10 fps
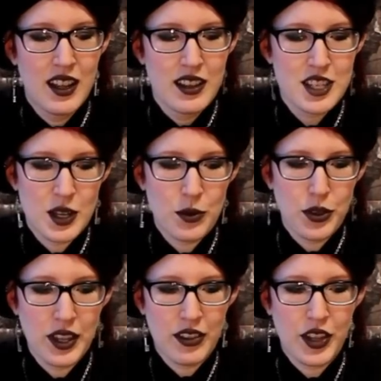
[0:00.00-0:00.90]

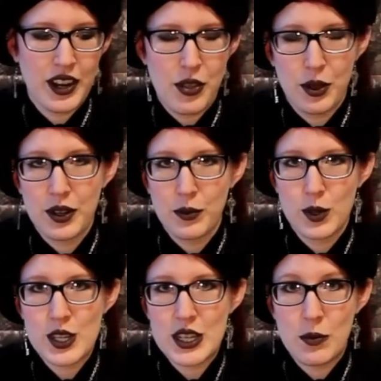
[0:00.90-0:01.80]
something that I thought
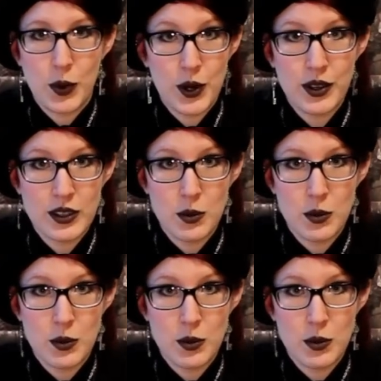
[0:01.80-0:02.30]
was important